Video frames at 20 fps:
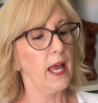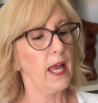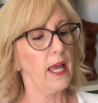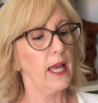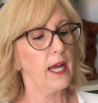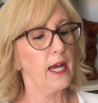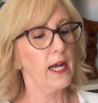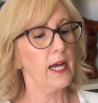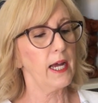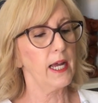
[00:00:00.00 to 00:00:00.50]

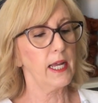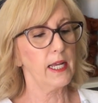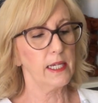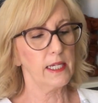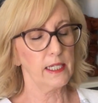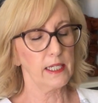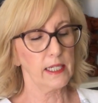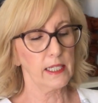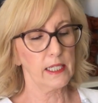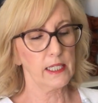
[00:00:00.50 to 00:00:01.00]

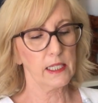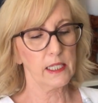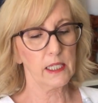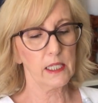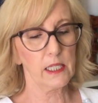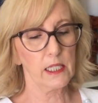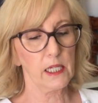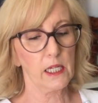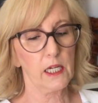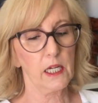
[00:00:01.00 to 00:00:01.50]
and
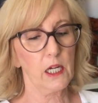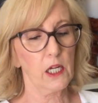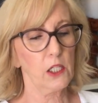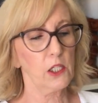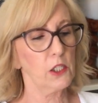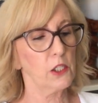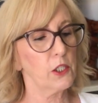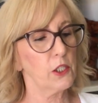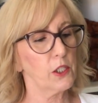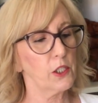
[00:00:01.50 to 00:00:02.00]
in the
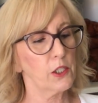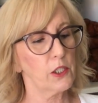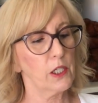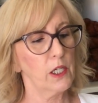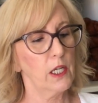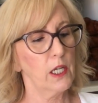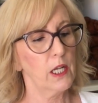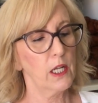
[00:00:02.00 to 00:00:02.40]
color